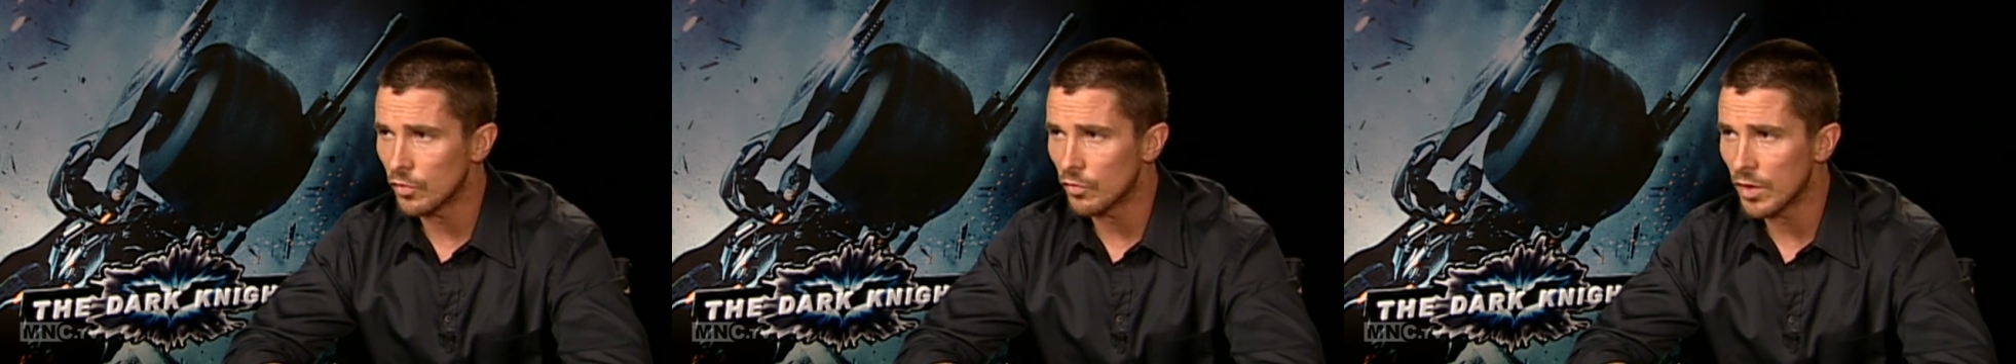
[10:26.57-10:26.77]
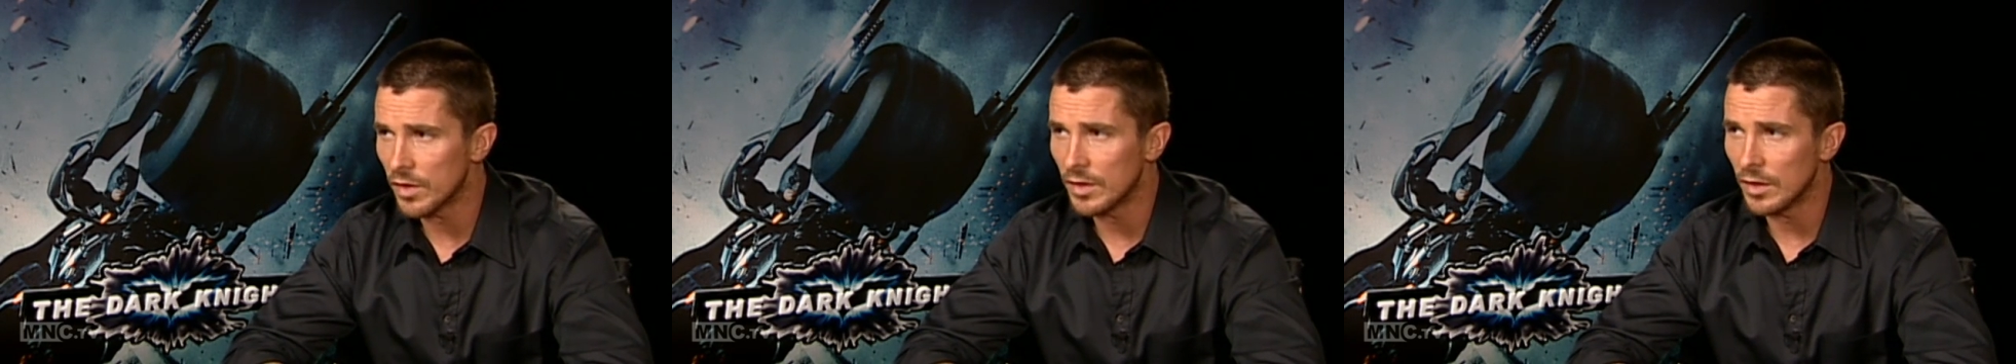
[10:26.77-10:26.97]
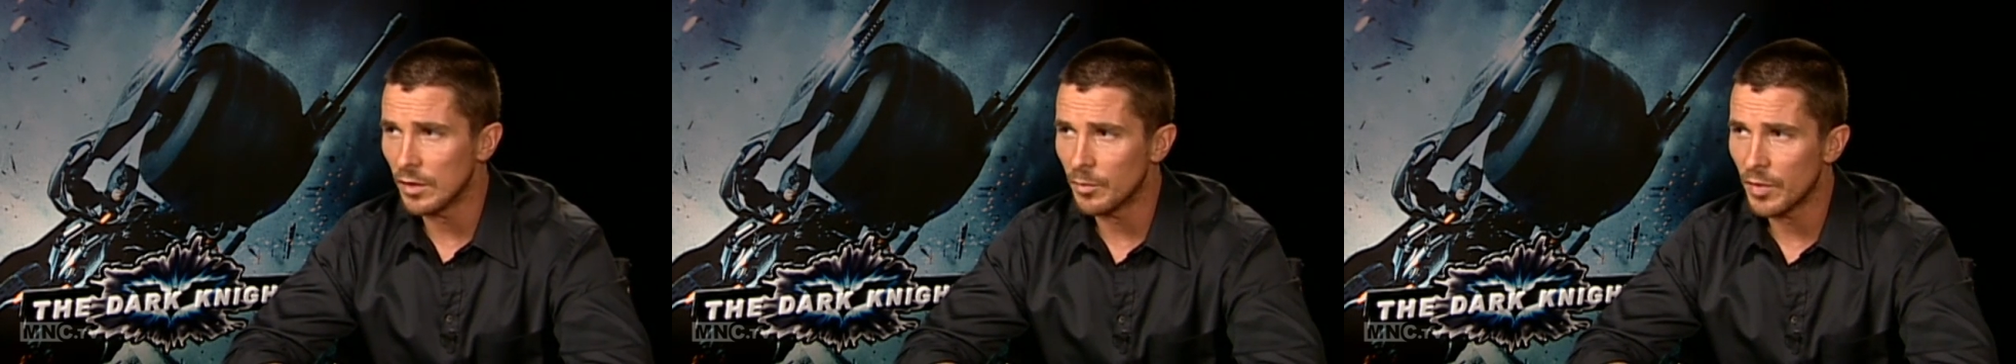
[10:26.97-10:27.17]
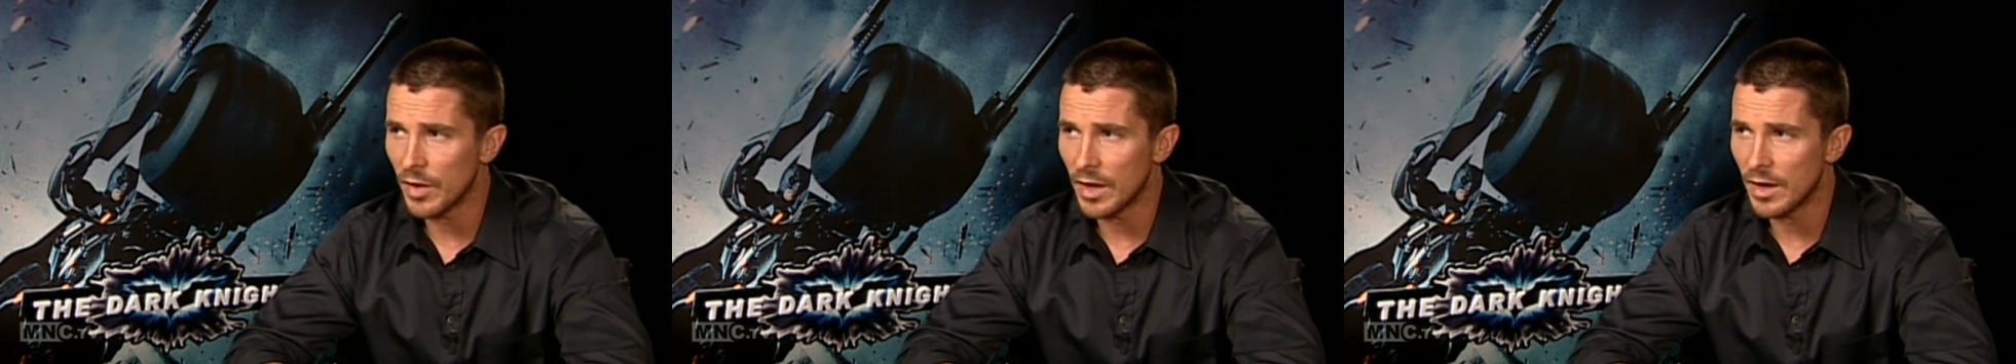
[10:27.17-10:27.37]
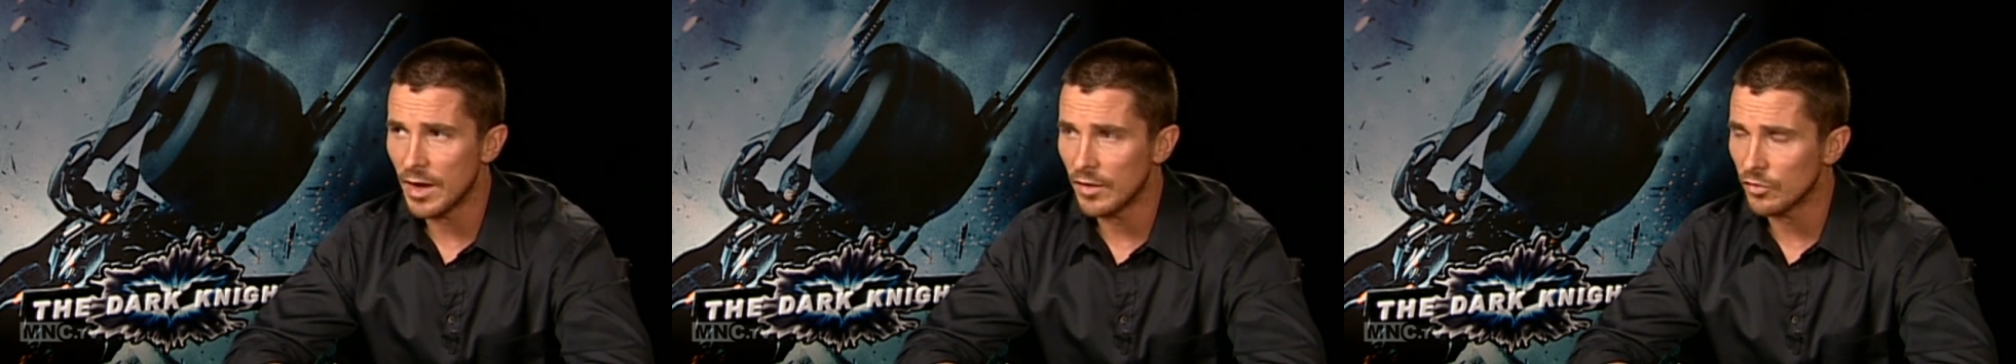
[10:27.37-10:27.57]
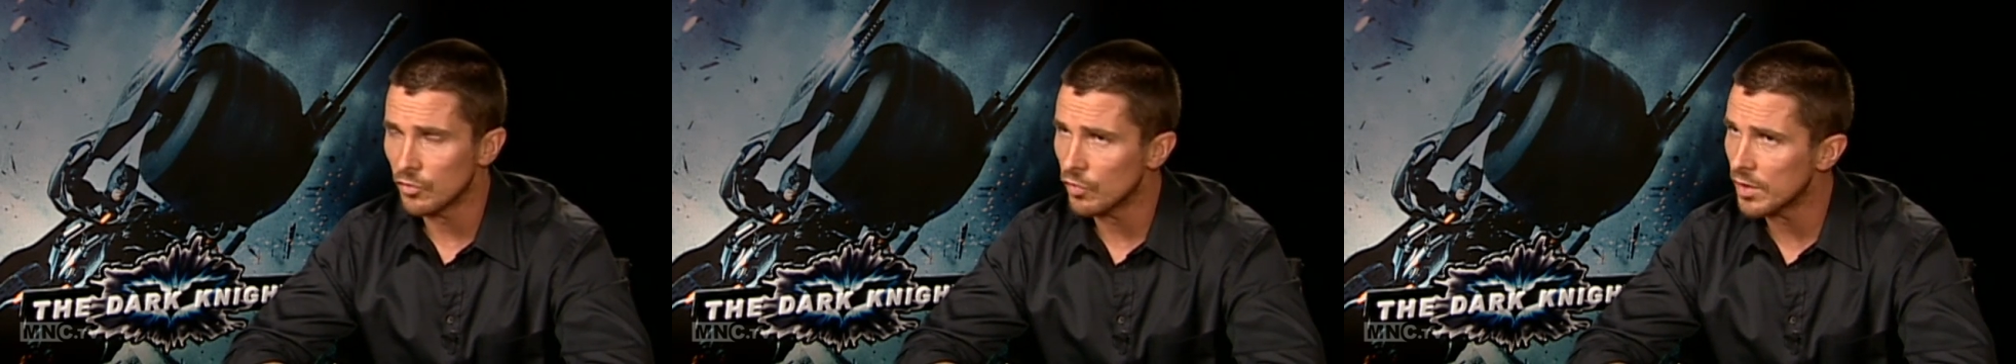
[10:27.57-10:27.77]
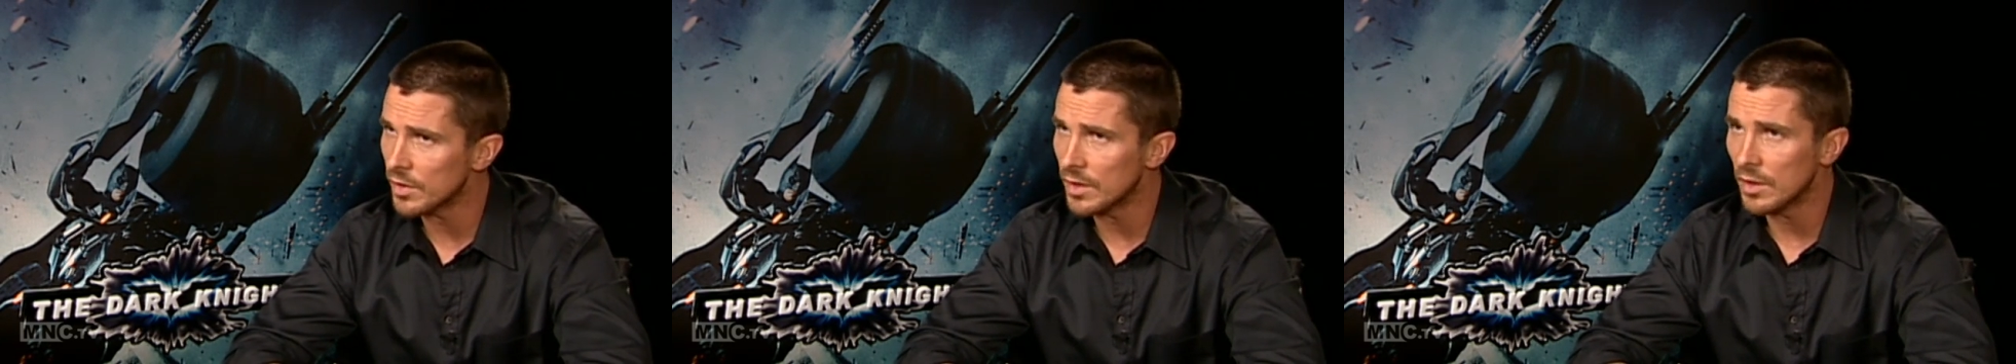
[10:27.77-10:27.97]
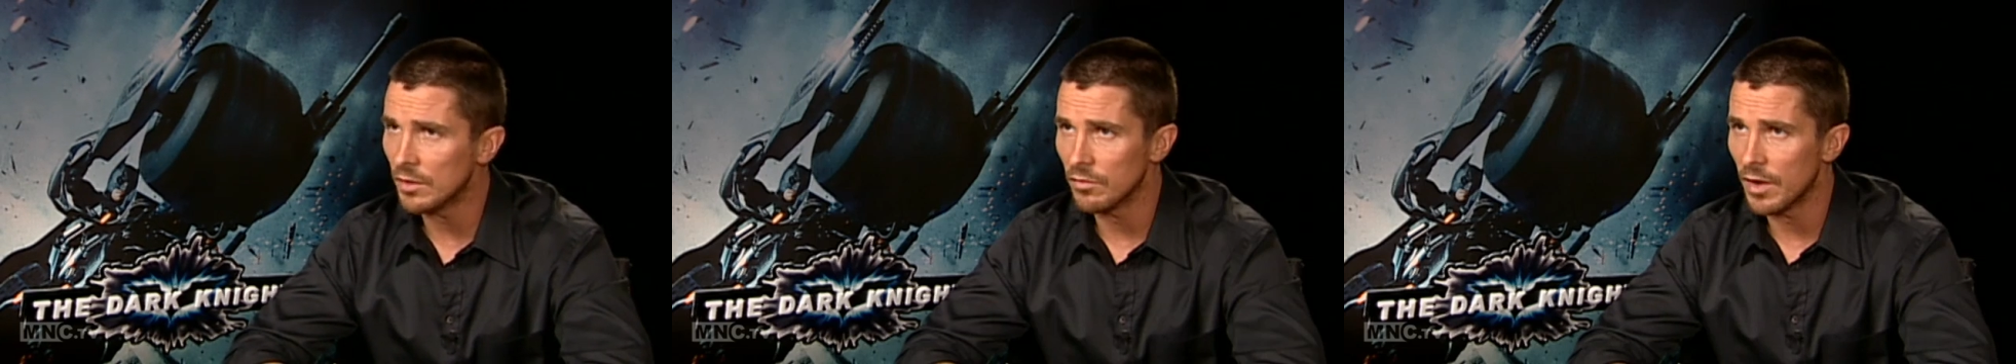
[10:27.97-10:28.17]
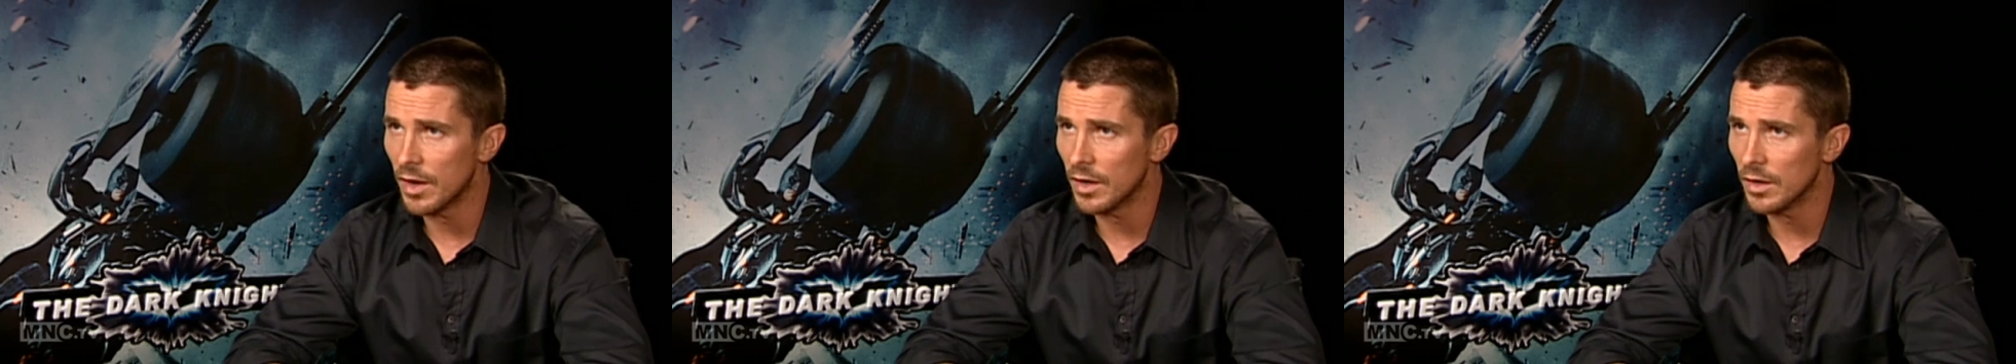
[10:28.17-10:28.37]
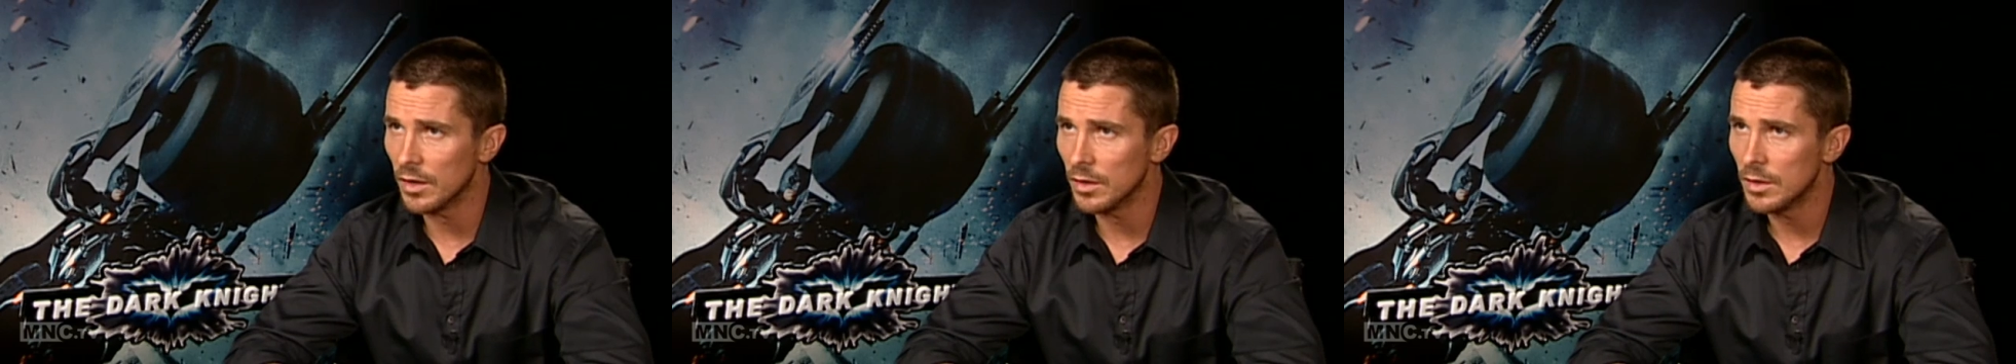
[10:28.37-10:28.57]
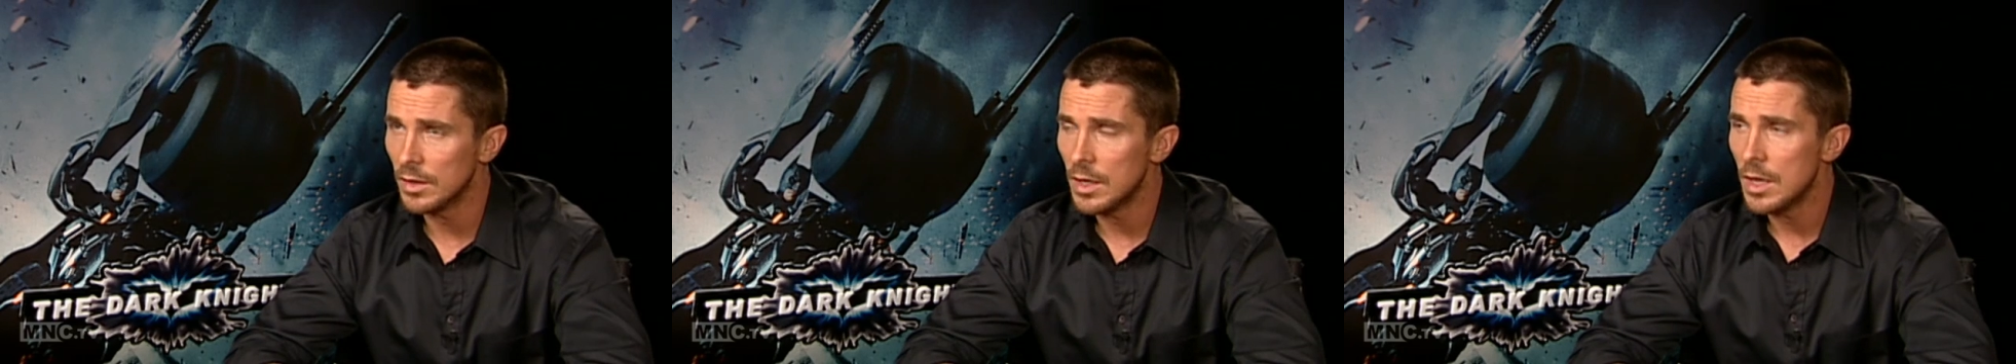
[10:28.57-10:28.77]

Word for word: great deal of pain, has a great deal of anger,